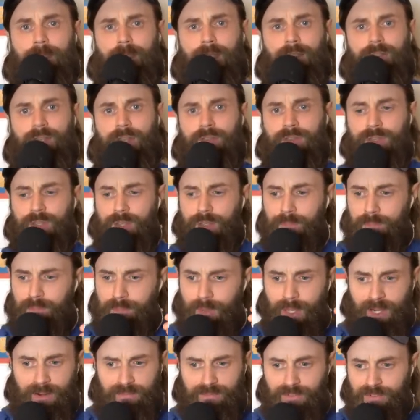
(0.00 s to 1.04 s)
And then the
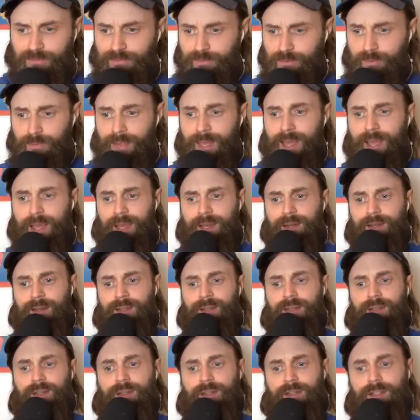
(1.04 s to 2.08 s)
benefit from that
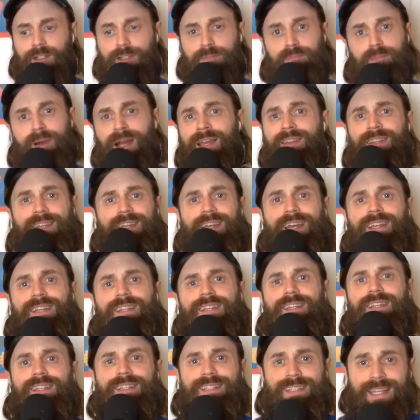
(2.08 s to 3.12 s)
is by the end
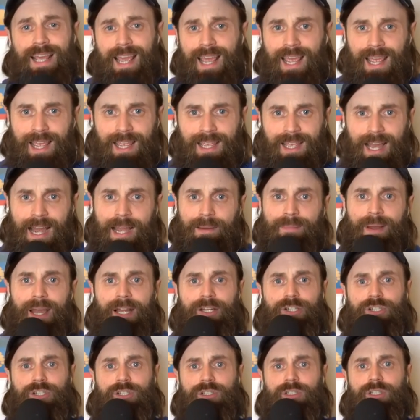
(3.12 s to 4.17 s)
of the day, I'm
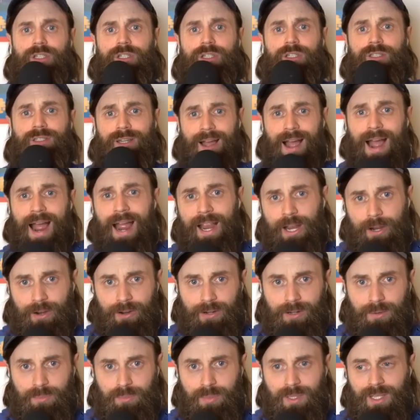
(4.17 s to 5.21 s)
actually
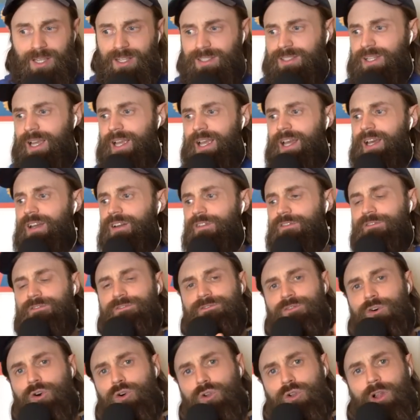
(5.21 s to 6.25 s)
tired because I had a
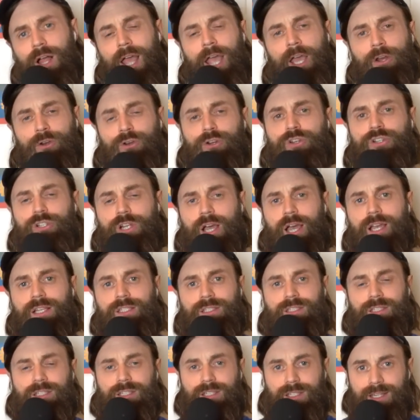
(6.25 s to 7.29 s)
full
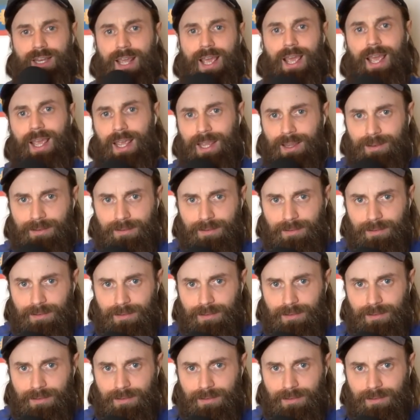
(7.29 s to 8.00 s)
energized day